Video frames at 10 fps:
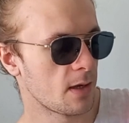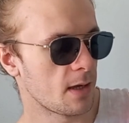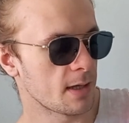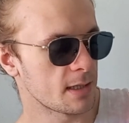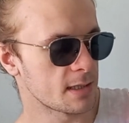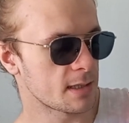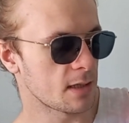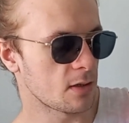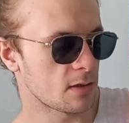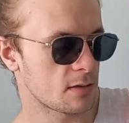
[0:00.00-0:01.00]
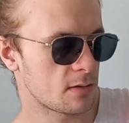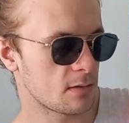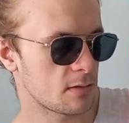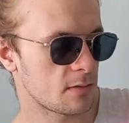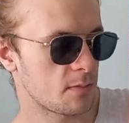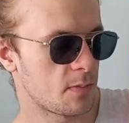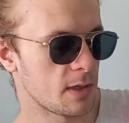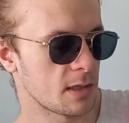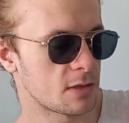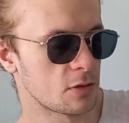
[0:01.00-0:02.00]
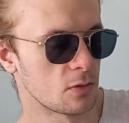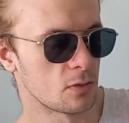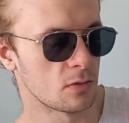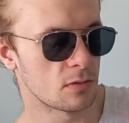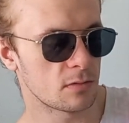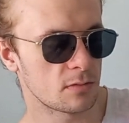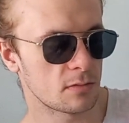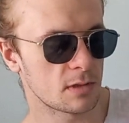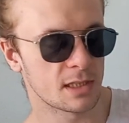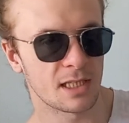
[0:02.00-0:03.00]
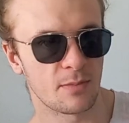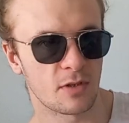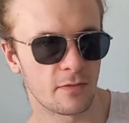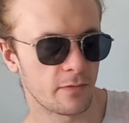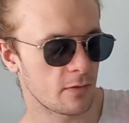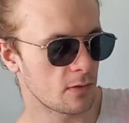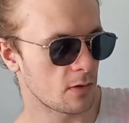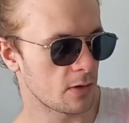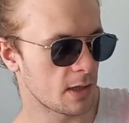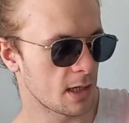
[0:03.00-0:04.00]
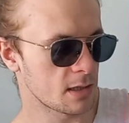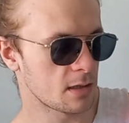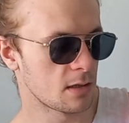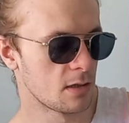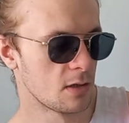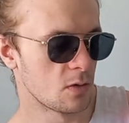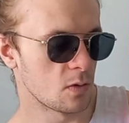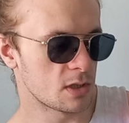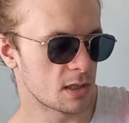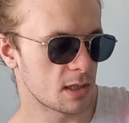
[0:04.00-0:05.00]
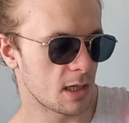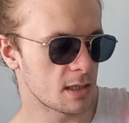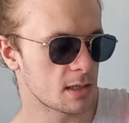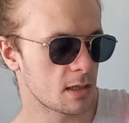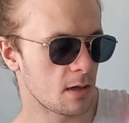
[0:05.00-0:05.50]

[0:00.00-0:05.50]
at least they're not being too deceptive on that, which is nice.